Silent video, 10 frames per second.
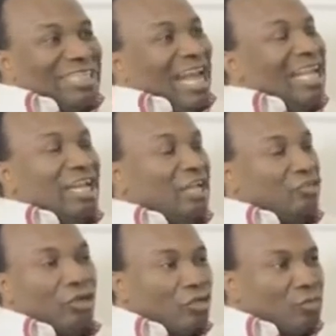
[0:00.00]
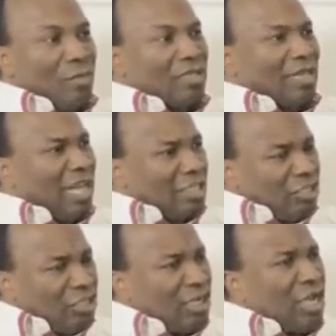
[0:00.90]
In any nation, it doesn't matter,
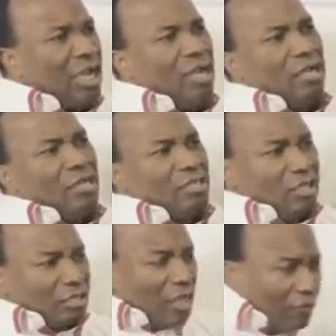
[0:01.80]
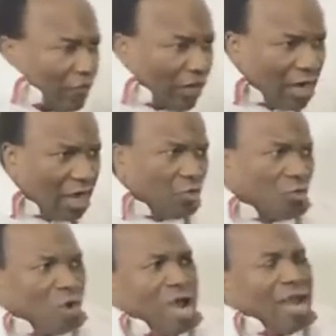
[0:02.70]
Nigeria, South
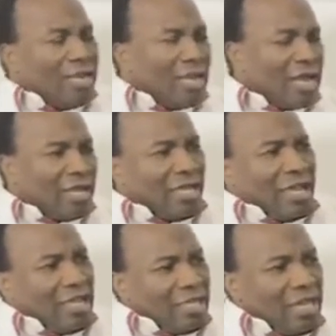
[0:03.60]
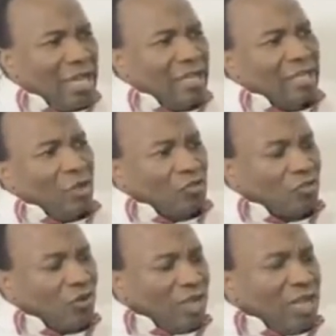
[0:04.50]
Africa, Uganda, Kenya,
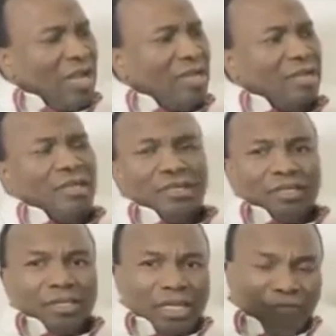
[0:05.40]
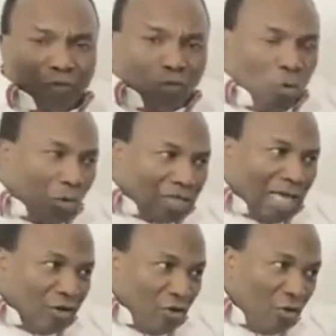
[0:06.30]
Australia, If you know what
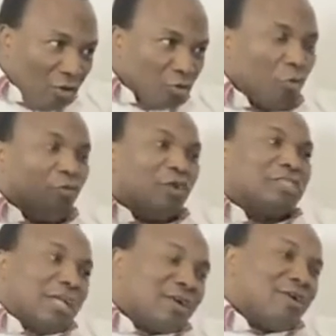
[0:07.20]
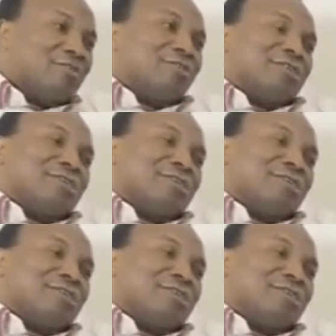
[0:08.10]
I know, you will fix any country.